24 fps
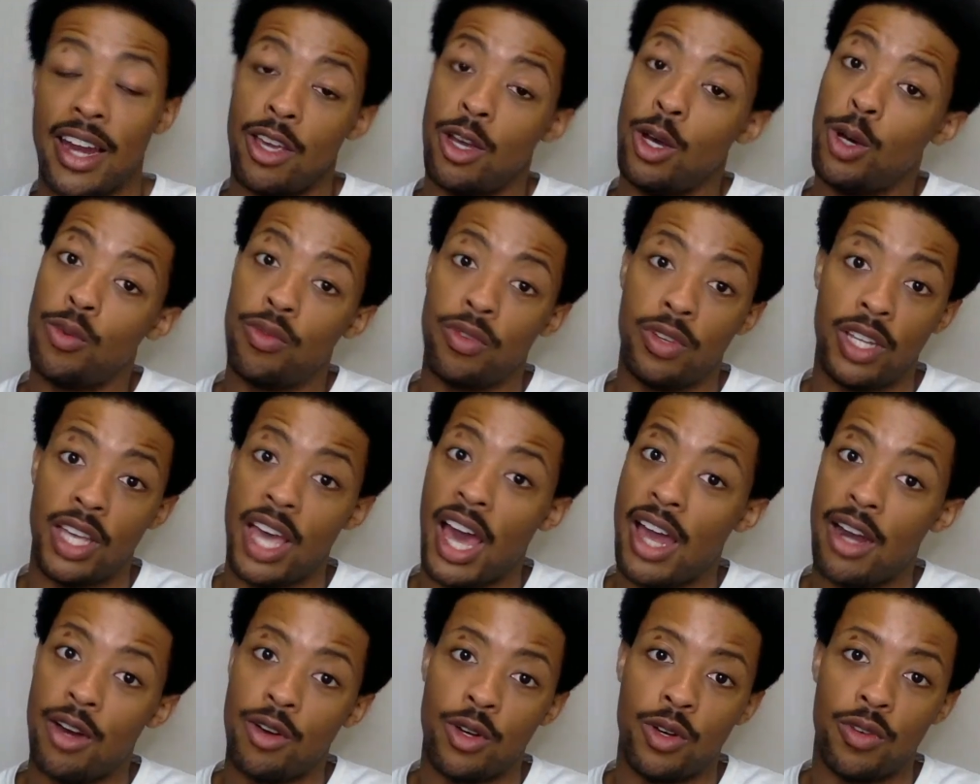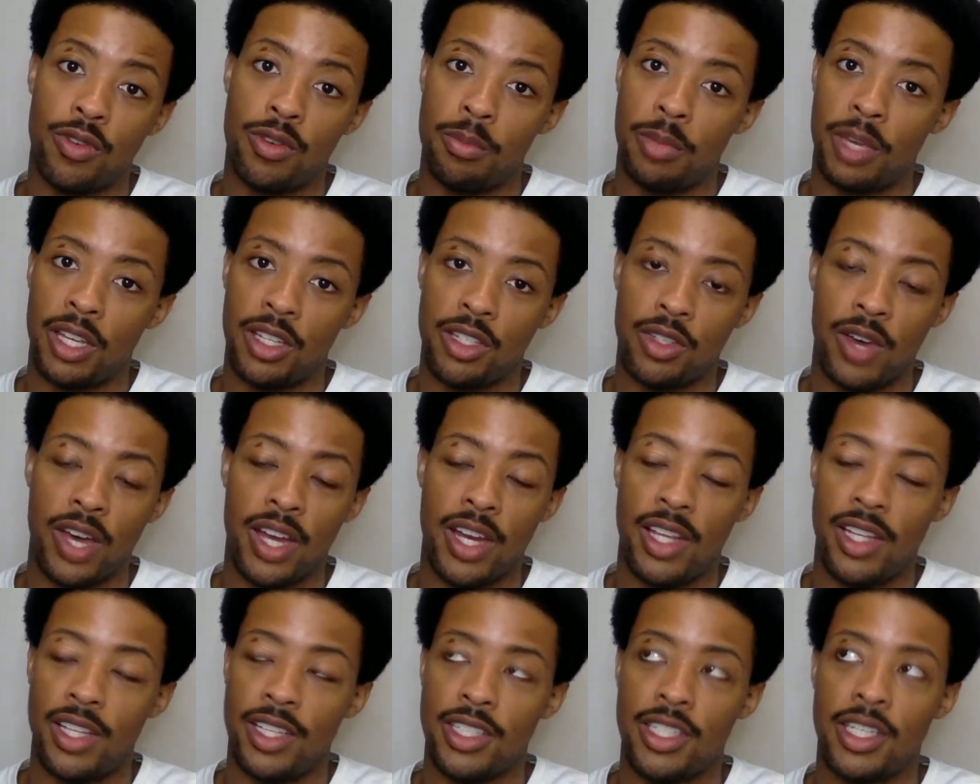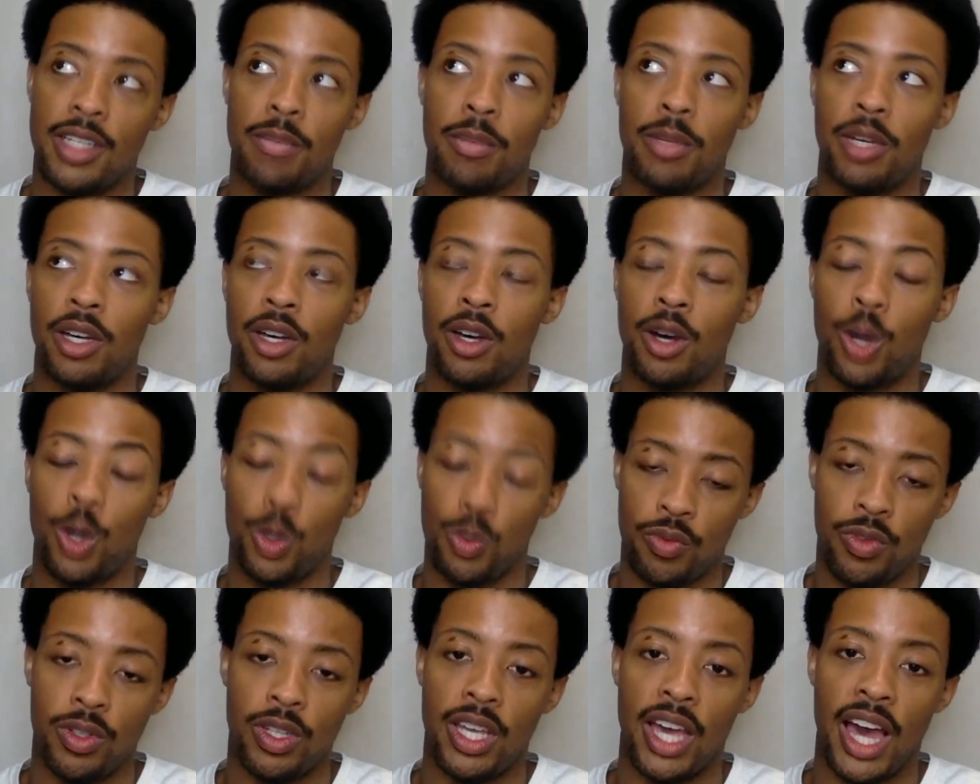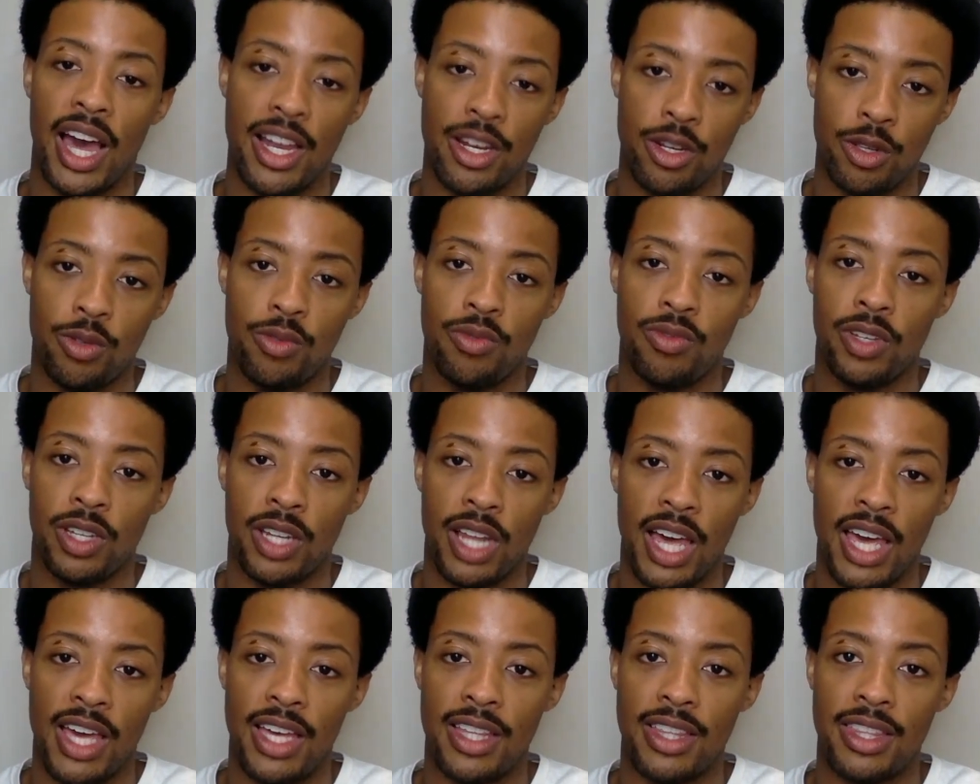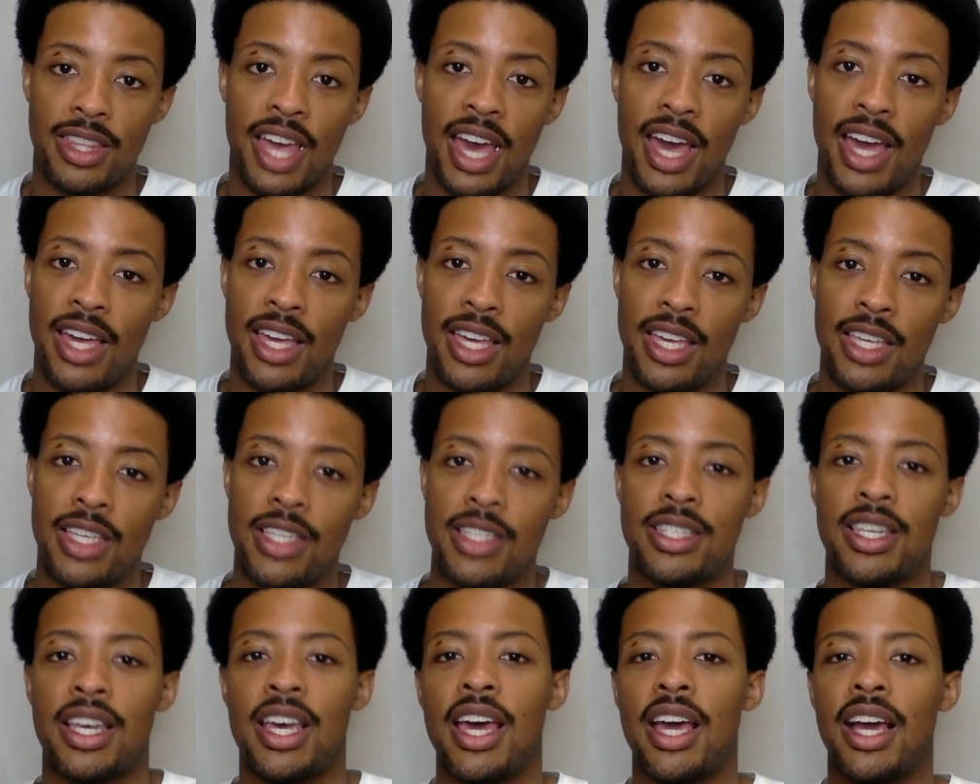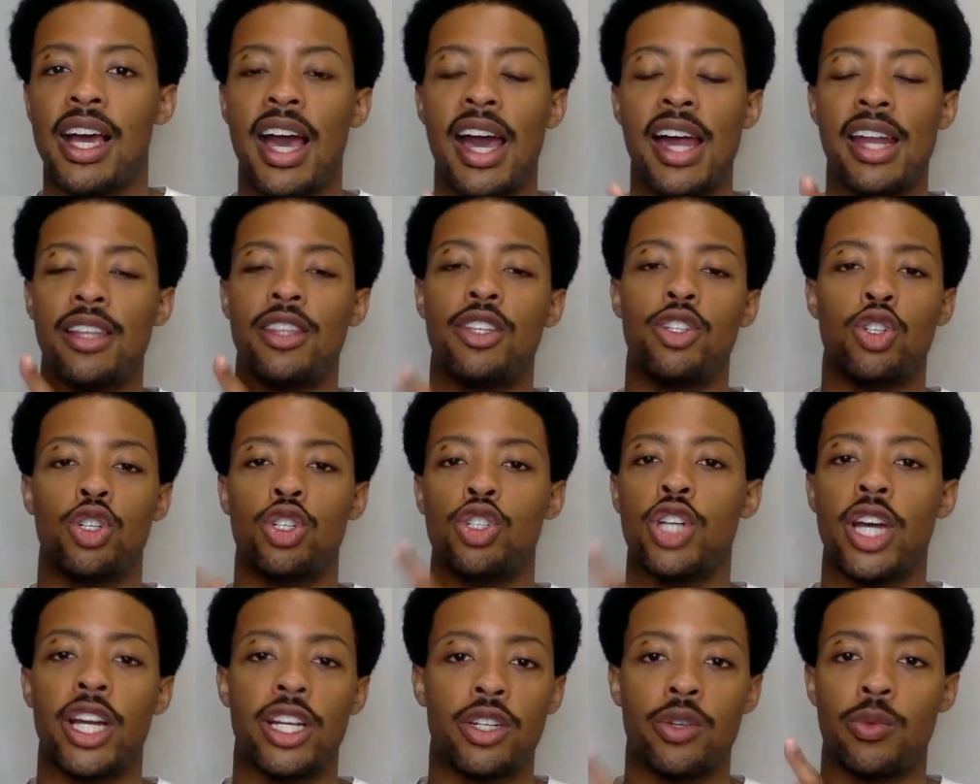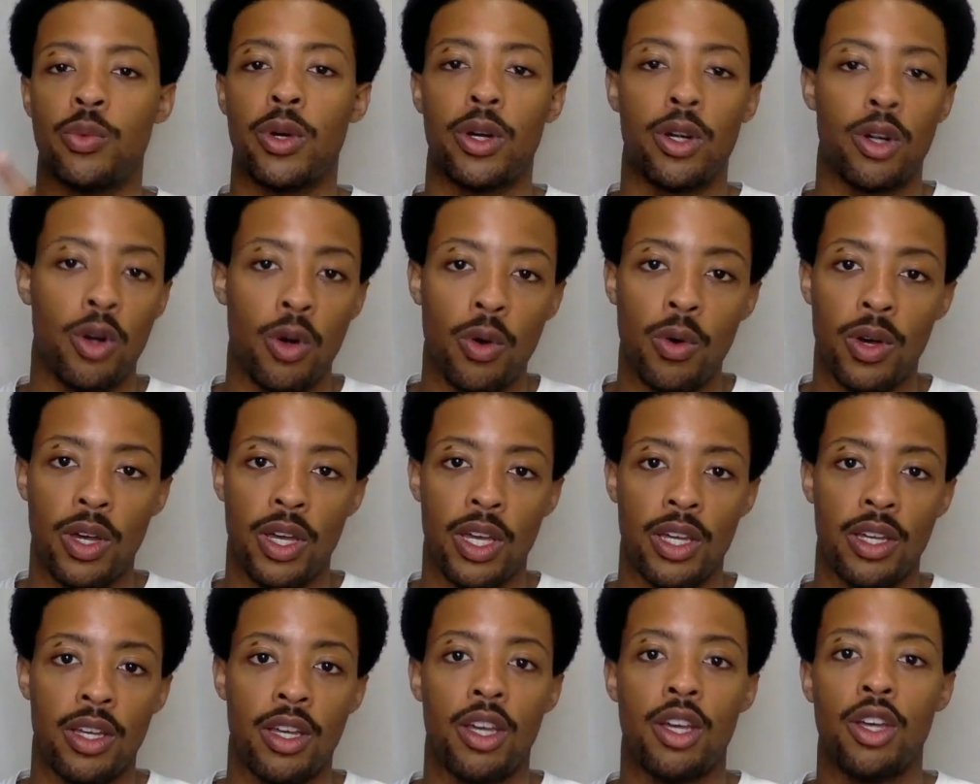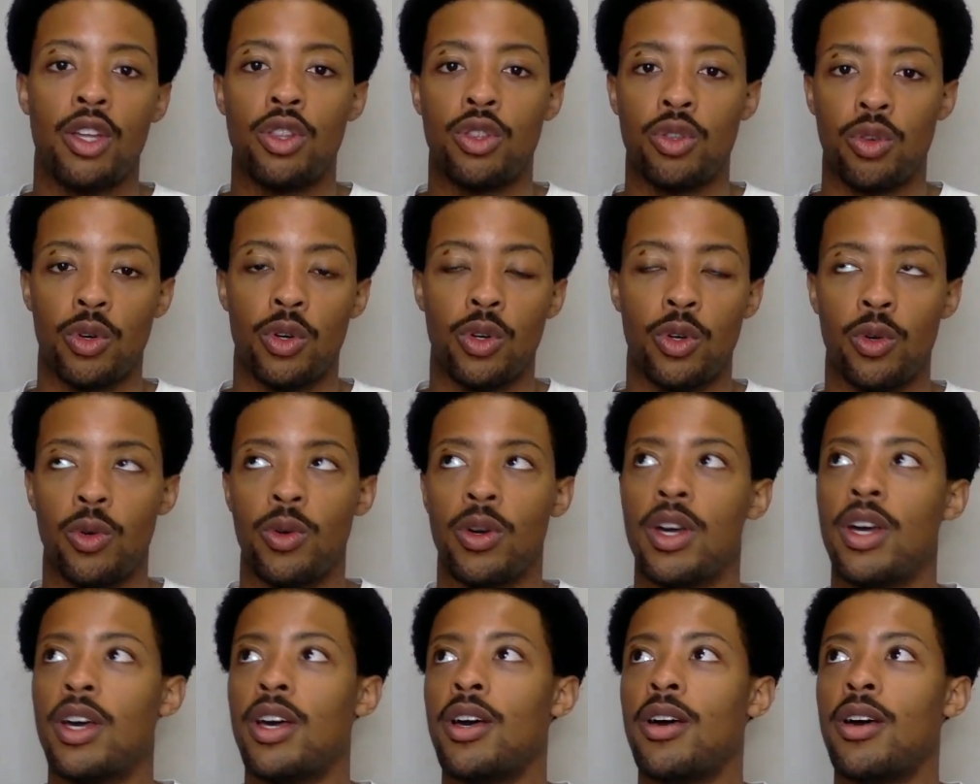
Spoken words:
Hopefully, I don't know if I'm being too idealistic, but hopefully I do feel like that is kind of the trajectory we're going through